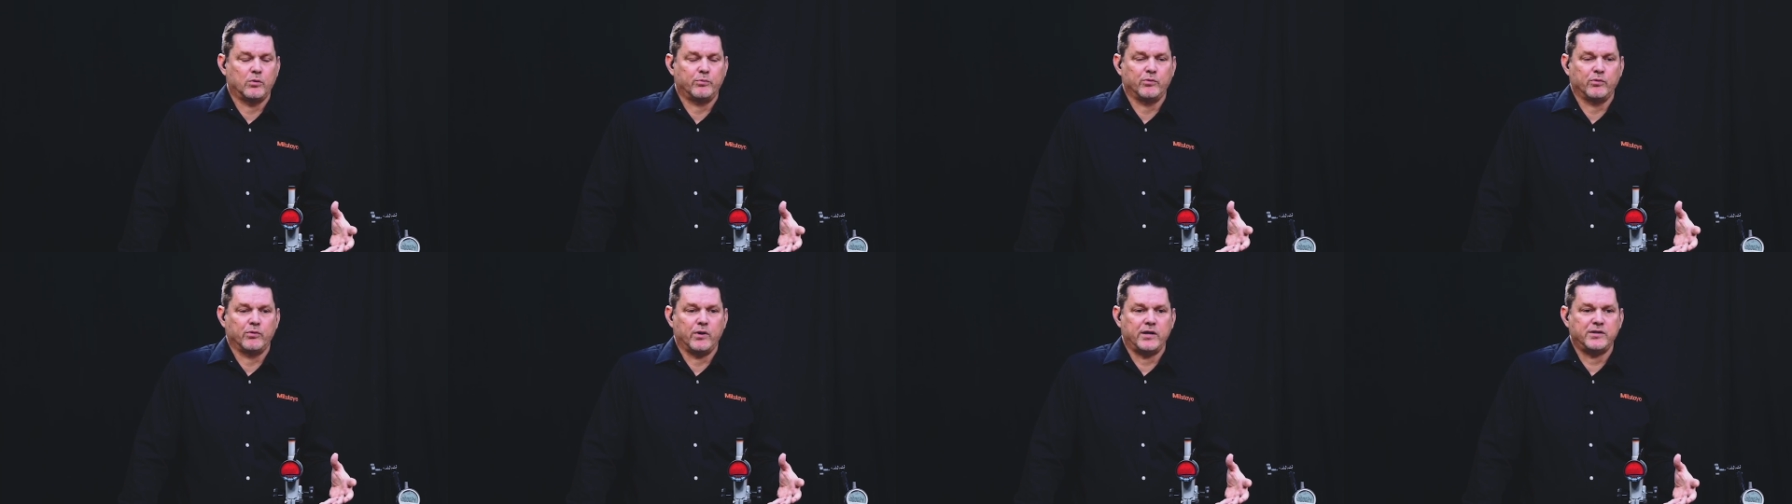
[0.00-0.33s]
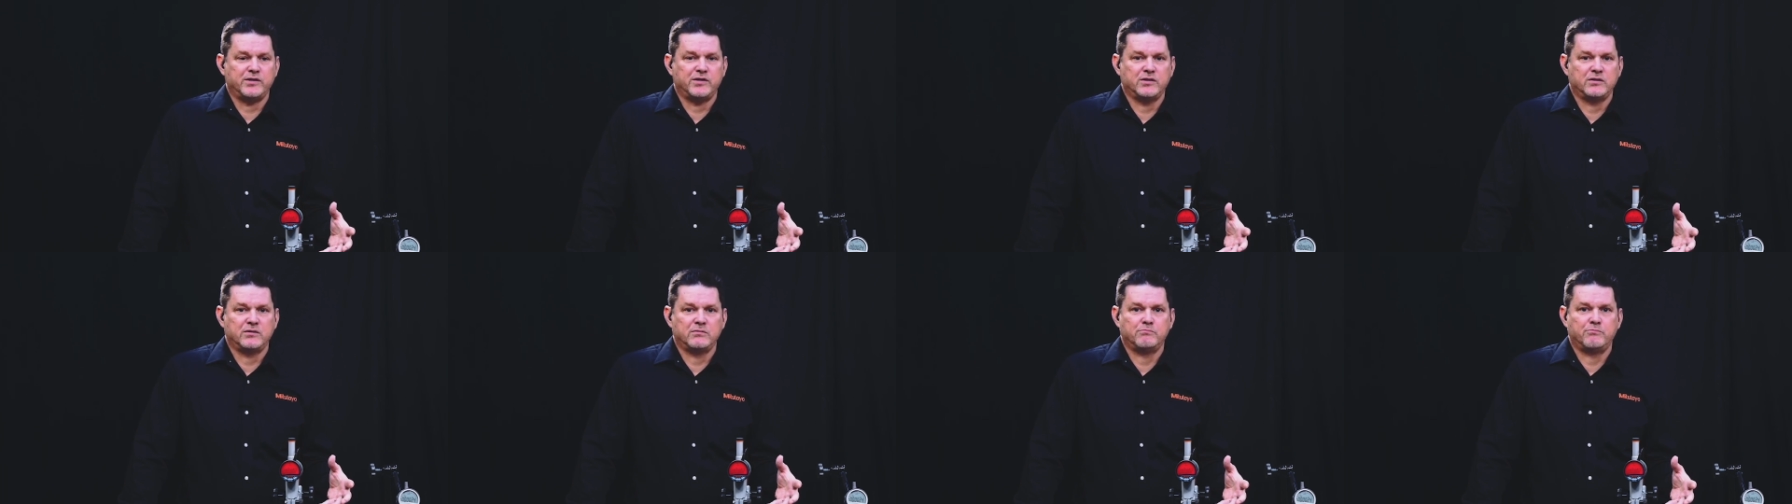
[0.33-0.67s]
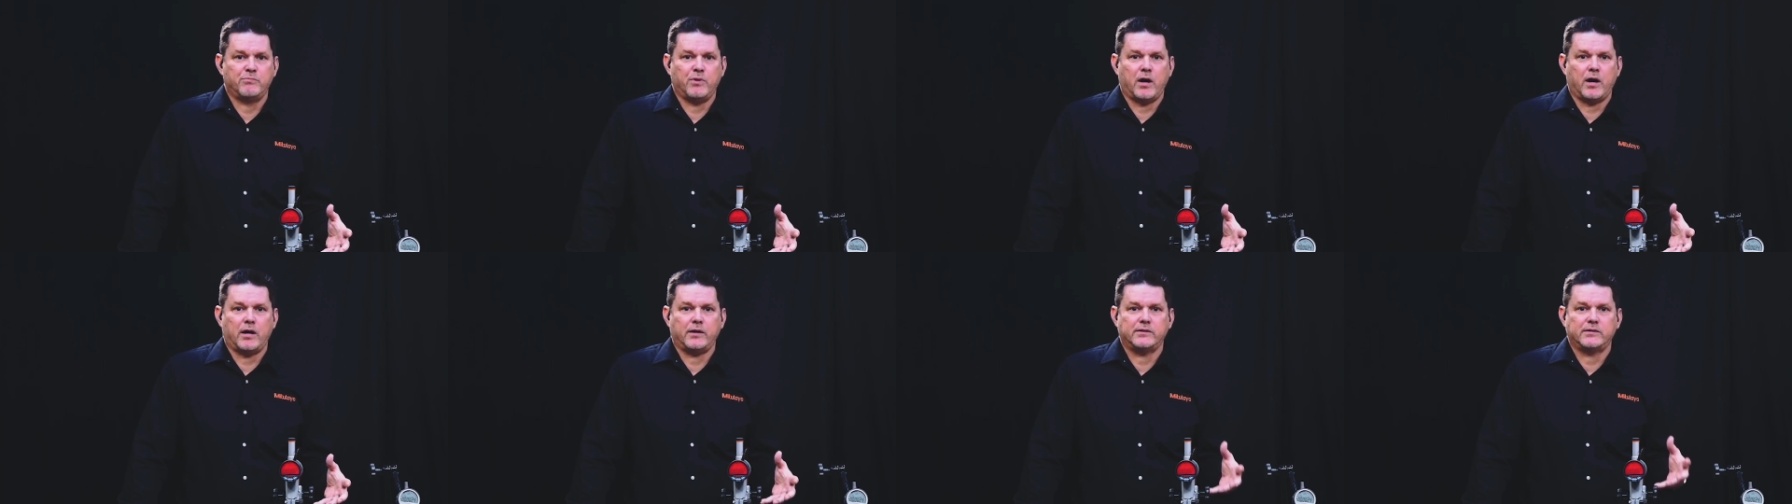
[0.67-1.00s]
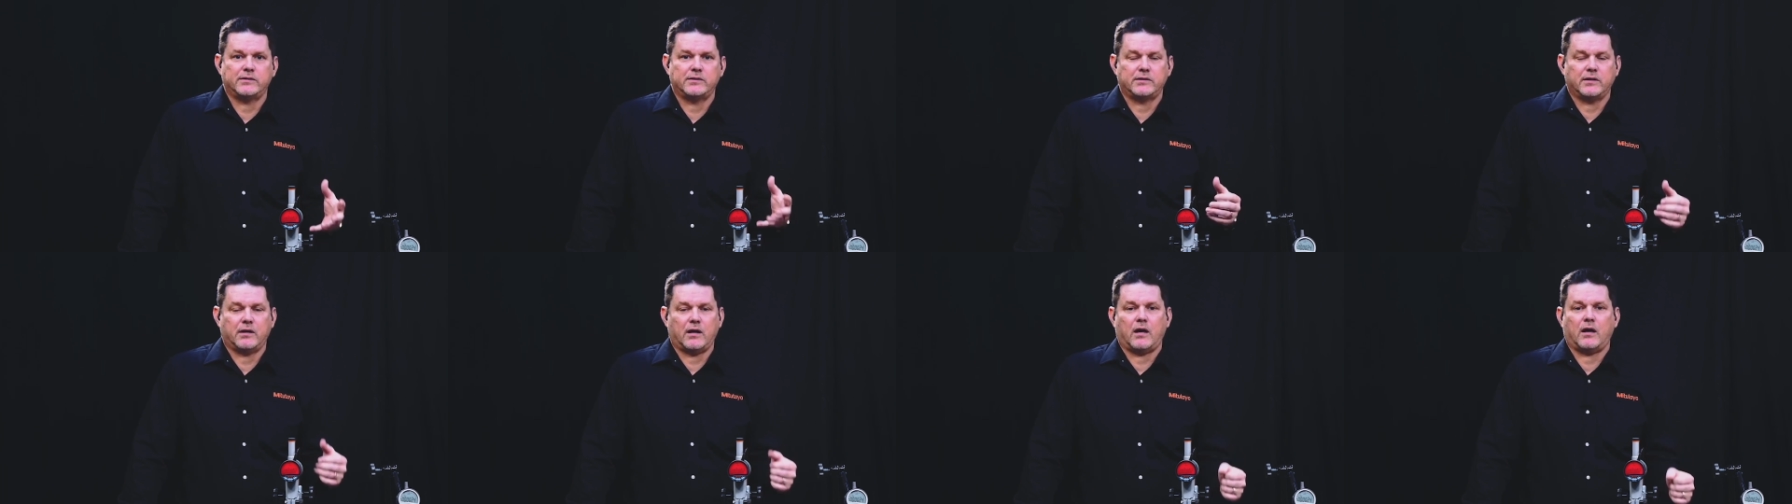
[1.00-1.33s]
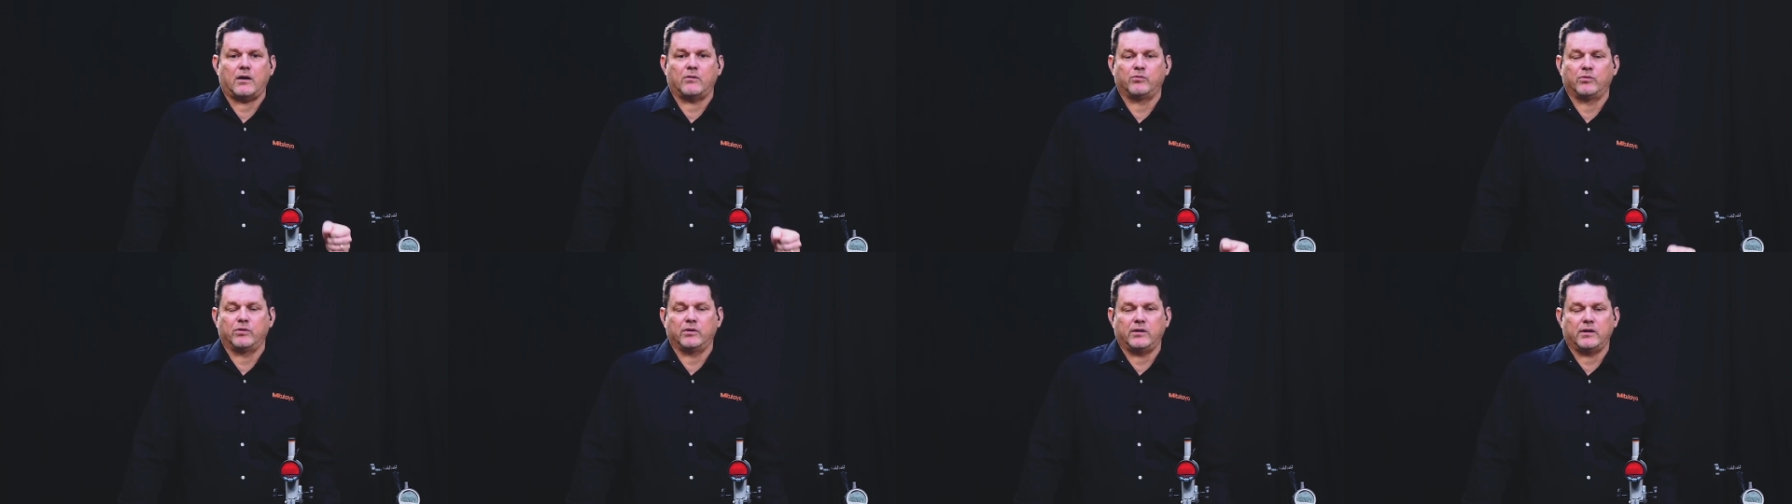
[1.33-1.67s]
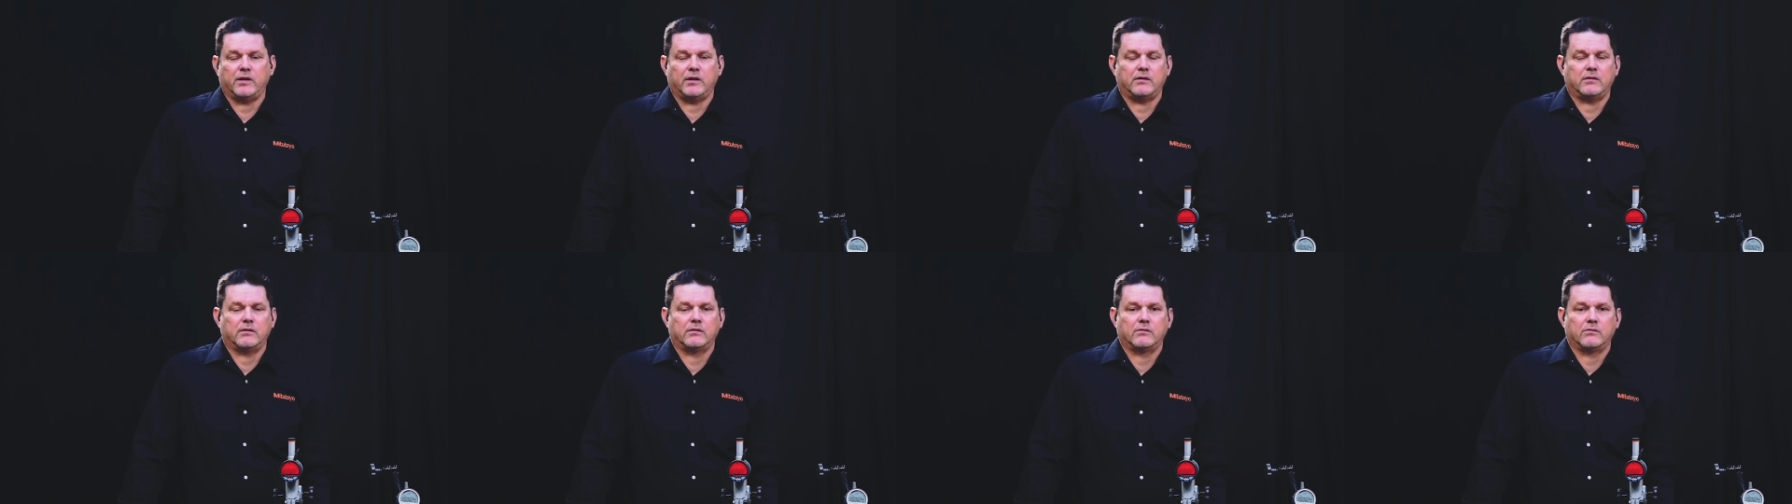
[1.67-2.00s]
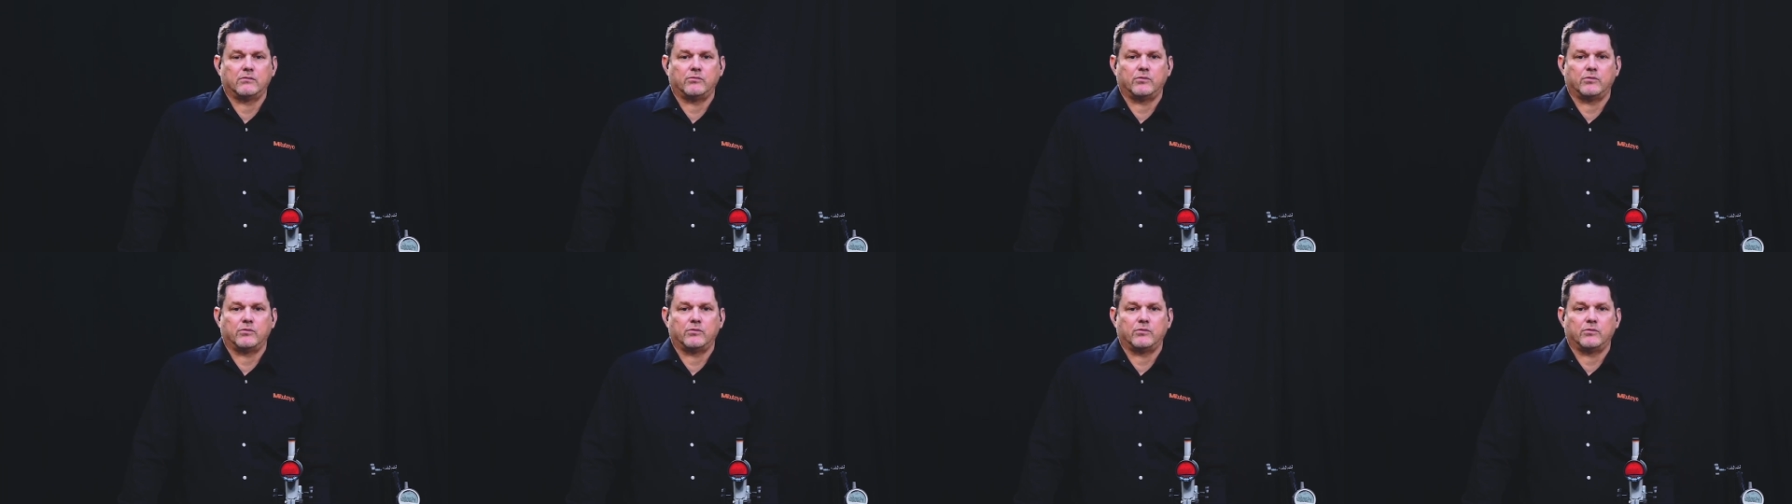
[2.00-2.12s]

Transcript: corporation, but we